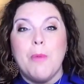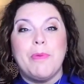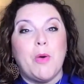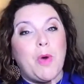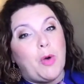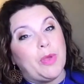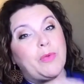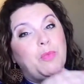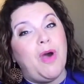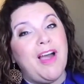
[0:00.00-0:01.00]
But what
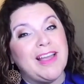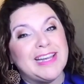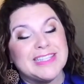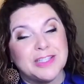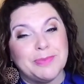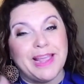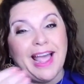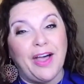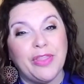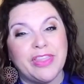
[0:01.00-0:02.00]
we want is to be
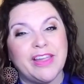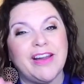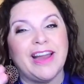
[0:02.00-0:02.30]
healthier